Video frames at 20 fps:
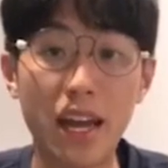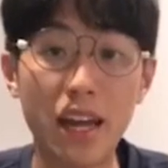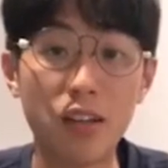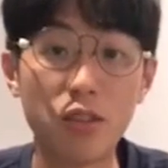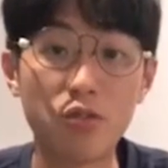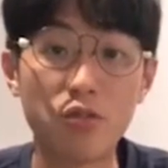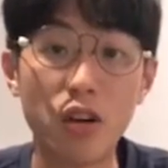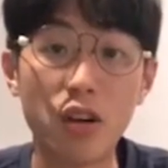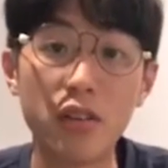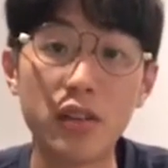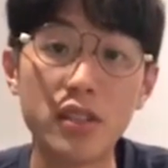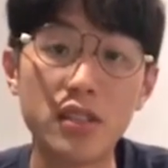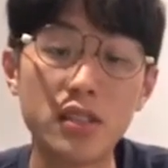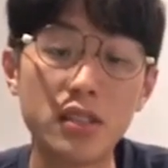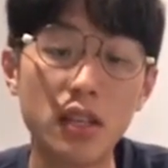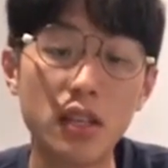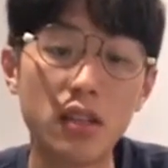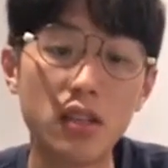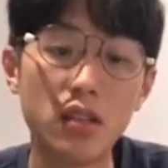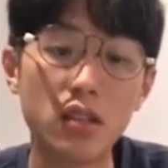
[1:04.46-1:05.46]
CAD drawing
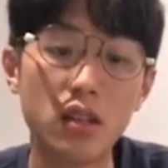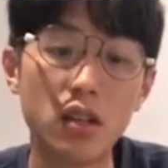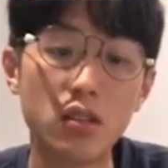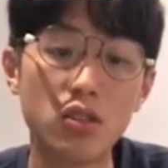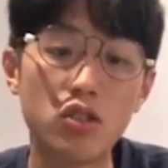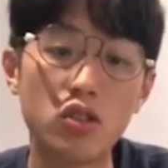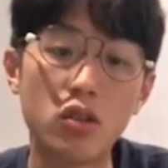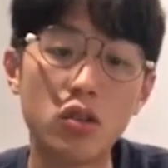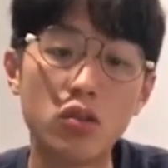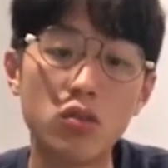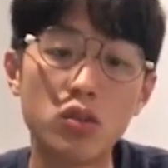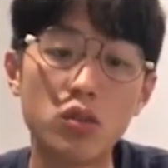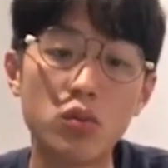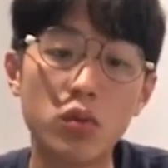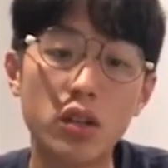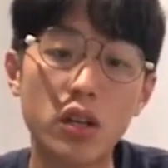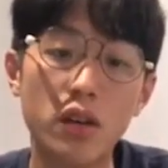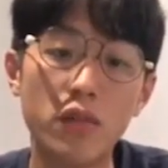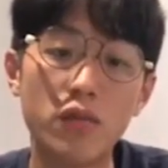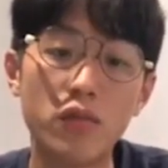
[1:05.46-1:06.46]
set shows
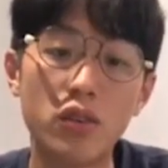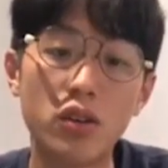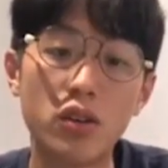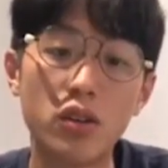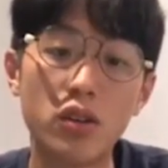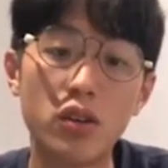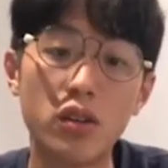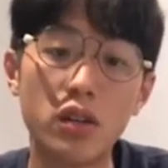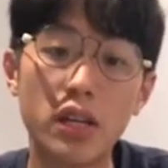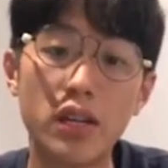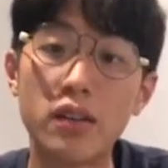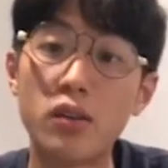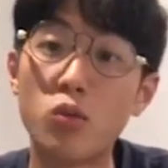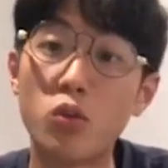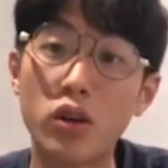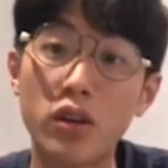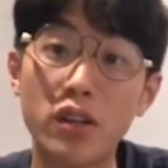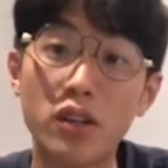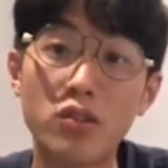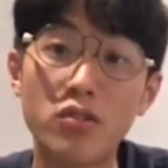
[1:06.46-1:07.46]
what I've learned in
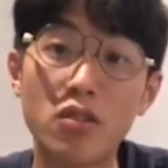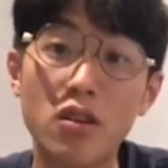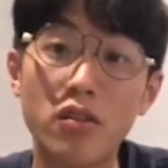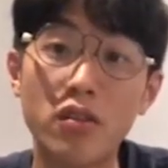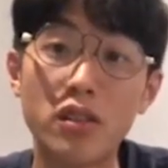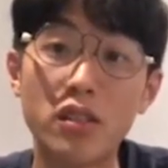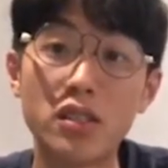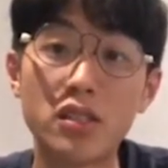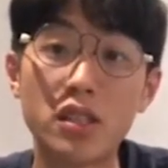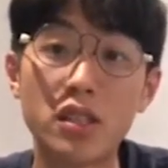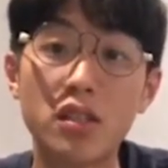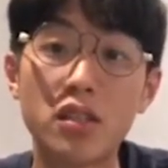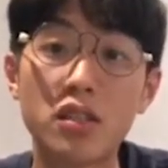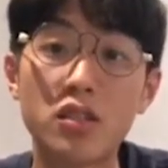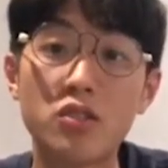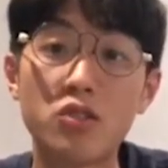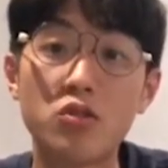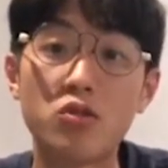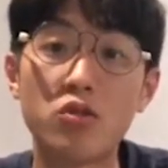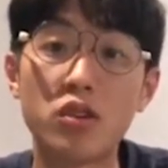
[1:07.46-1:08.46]
working drawings and
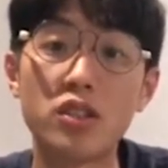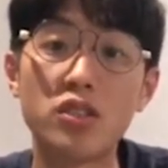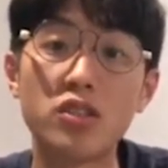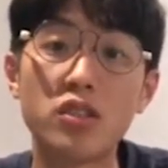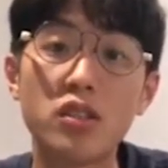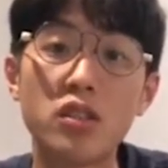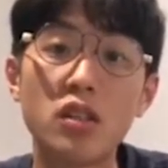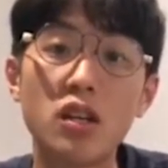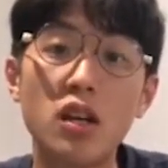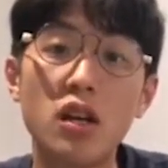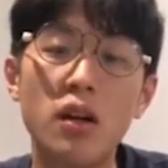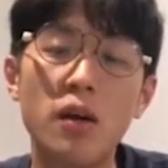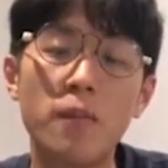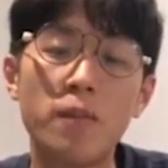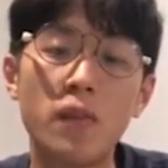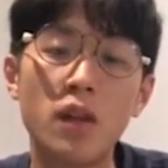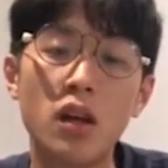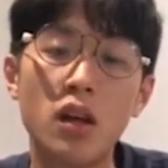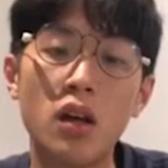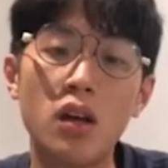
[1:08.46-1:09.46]
construction.
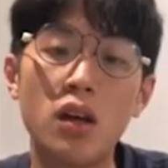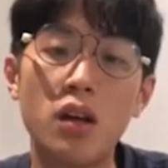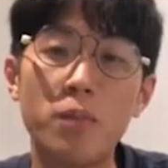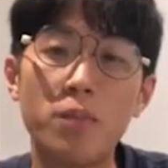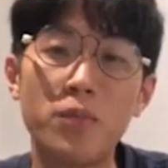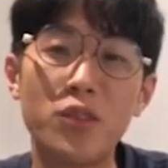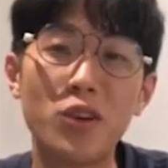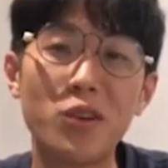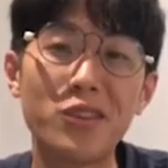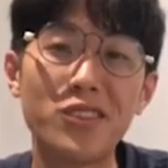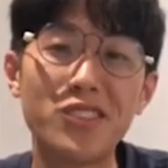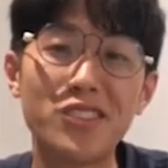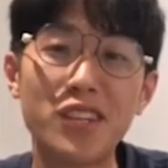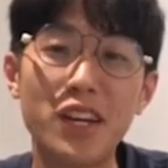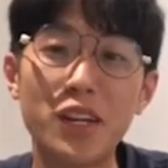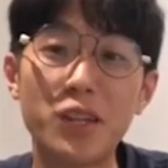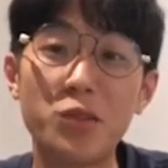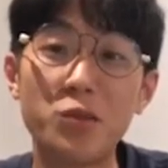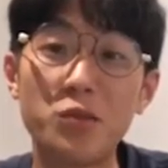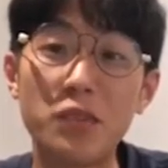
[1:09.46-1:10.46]
Though it's
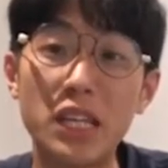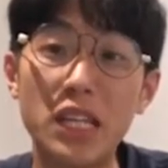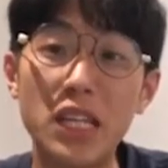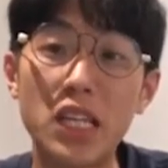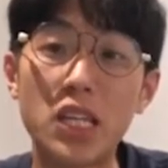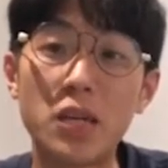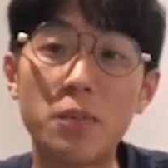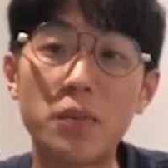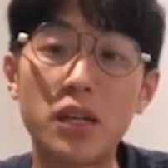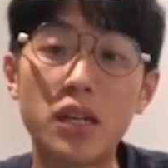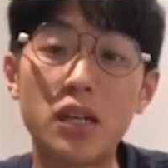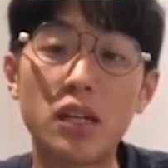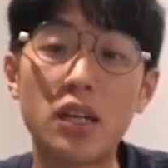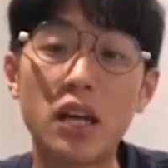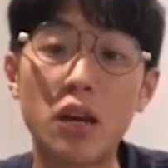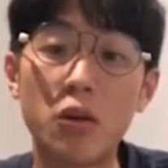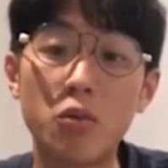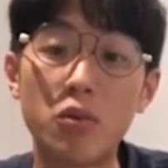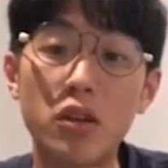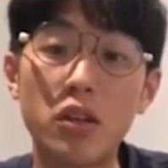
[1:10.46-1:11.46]
not unique, but
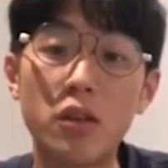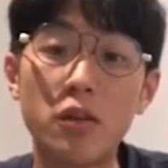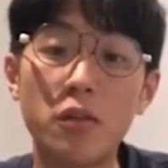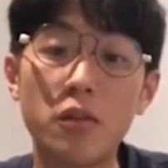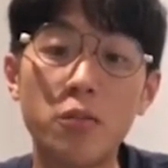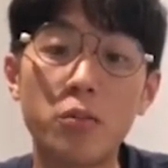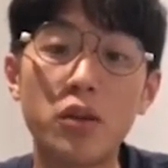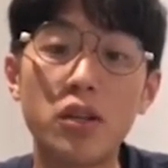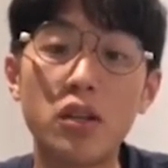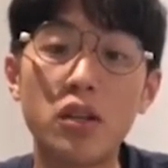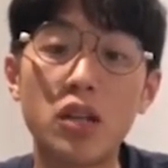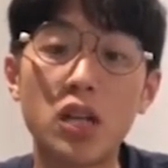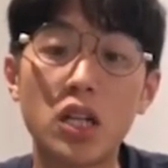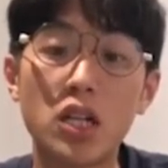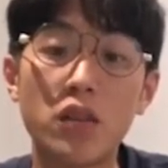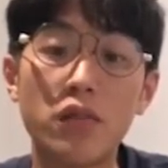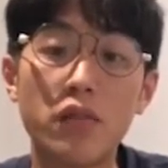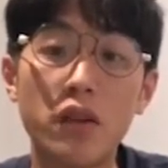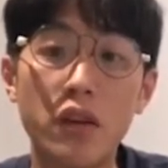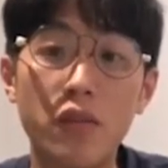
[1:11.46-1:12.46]
I really put a
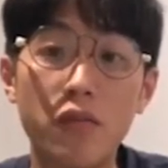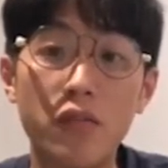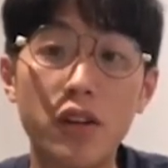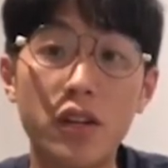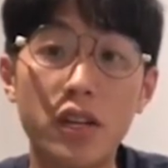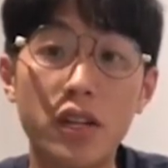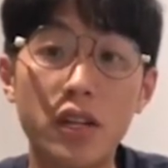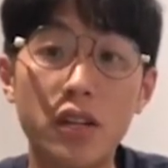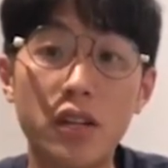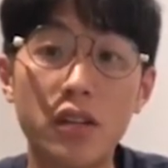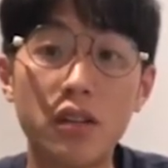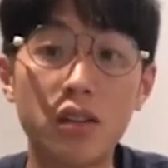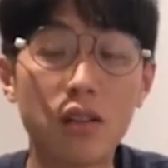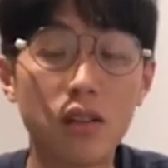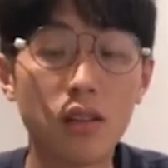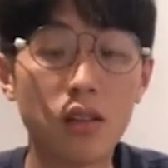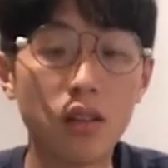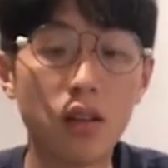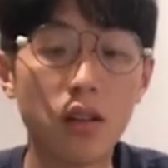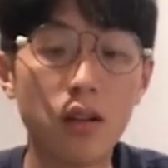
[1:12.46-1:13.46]
lot of effort in it
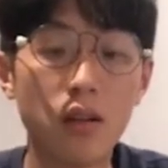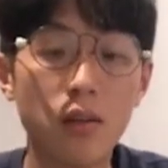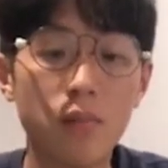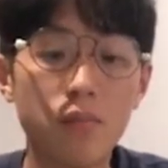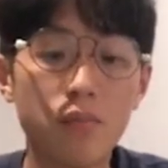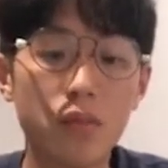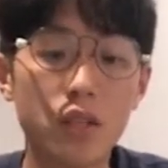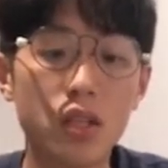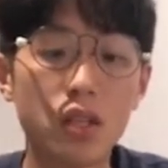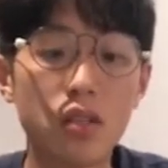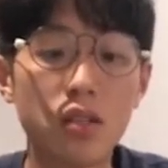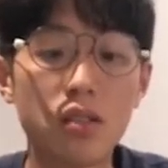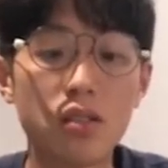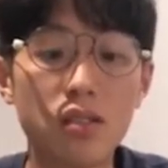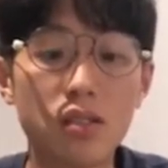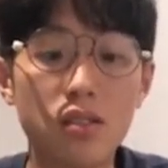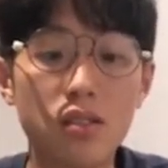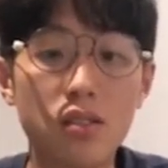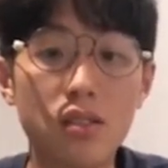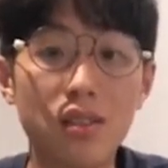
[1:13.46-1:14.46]
because
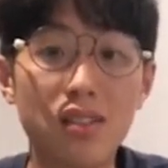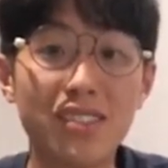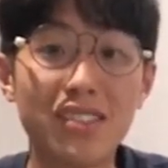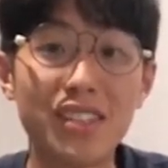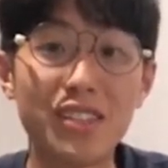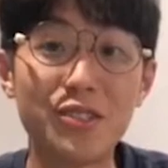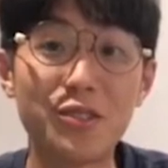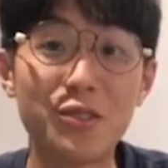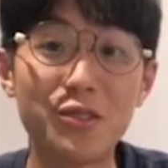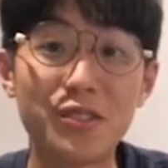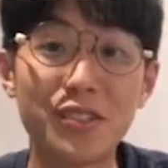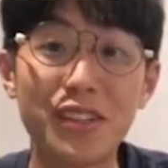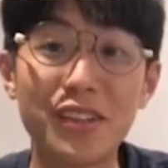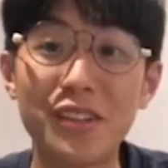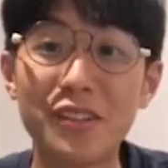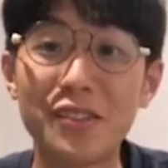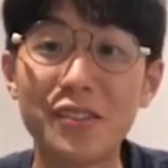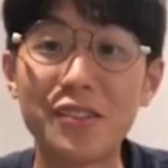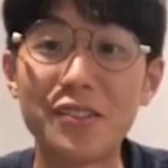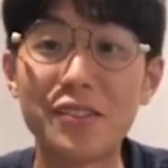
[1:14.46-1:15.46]
it's the essential
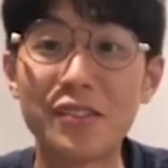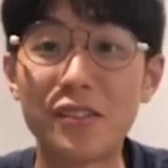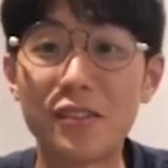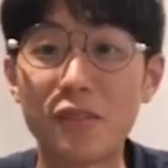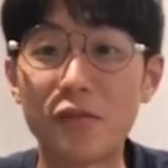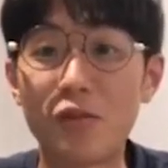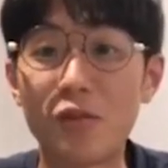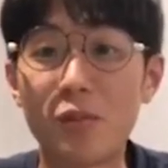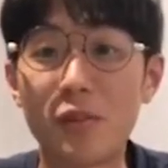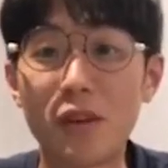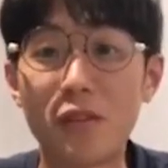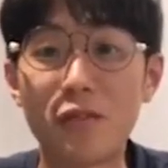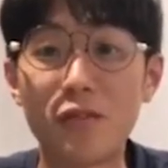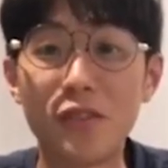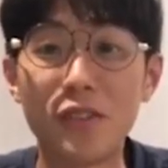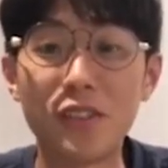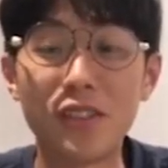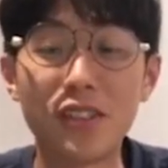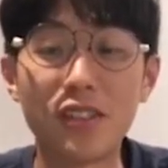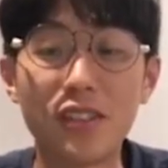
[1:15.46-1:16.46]
skills for my
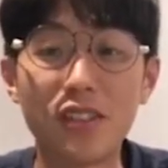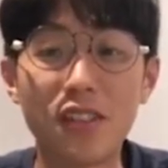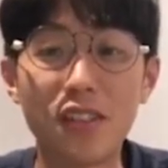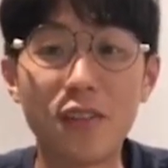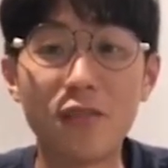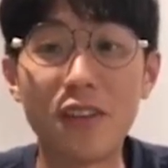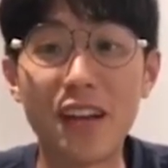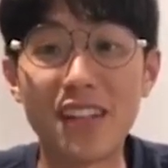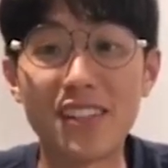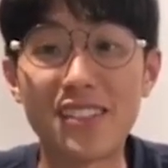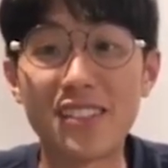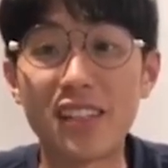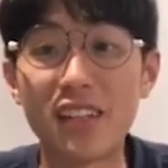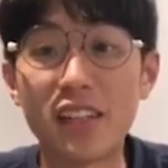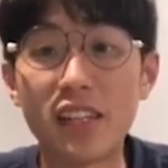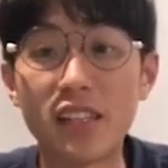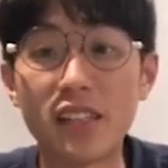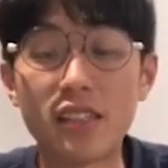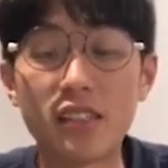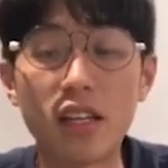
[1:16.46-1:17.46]
further advanced
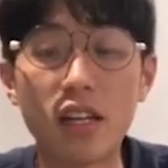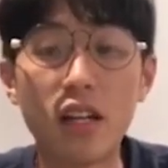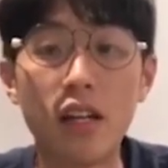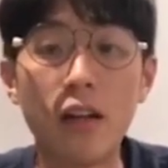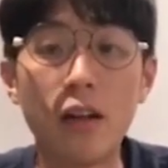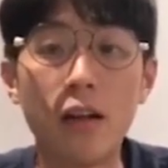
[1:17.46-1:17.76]
studies.